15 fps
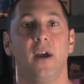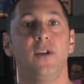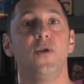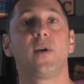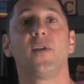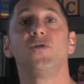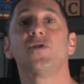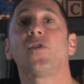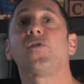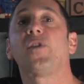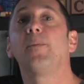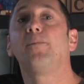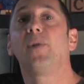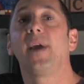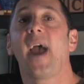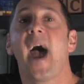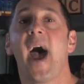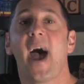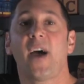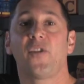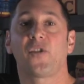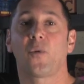And you can just simply
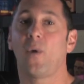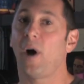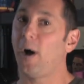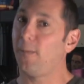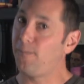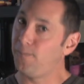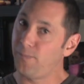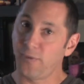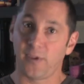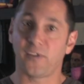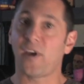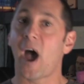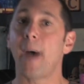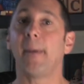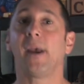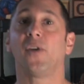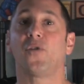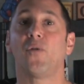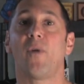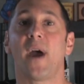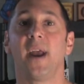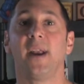ask, well, the timing
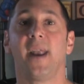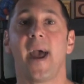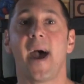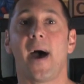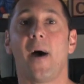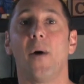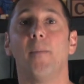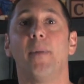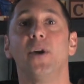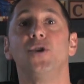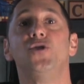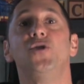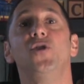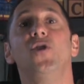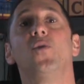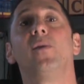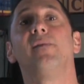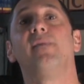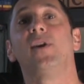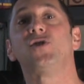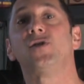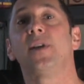isn't right now, but do you
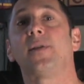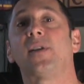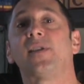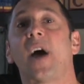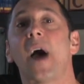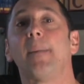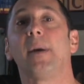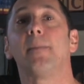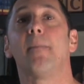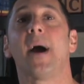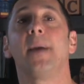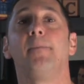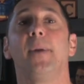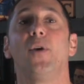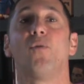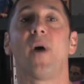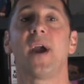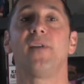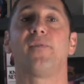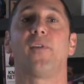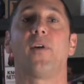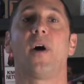envision that the timing might be
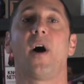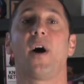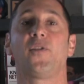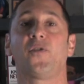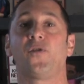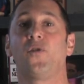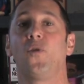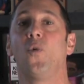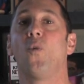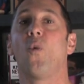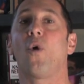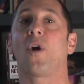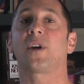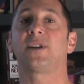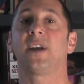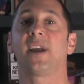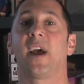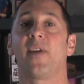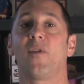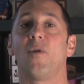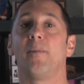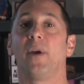right for us to work
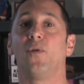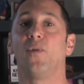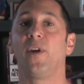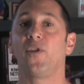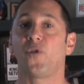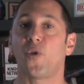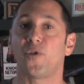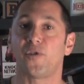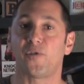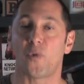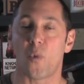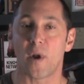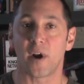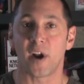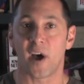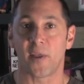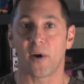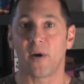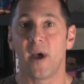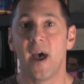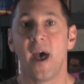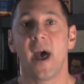together and be resources for one
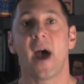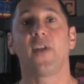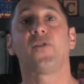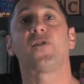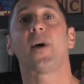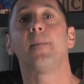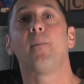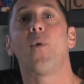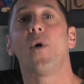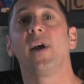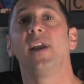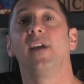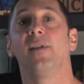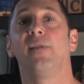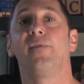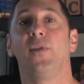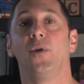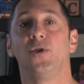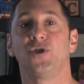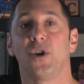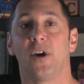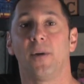another at some point in the
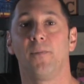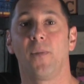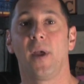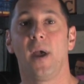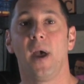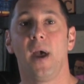future?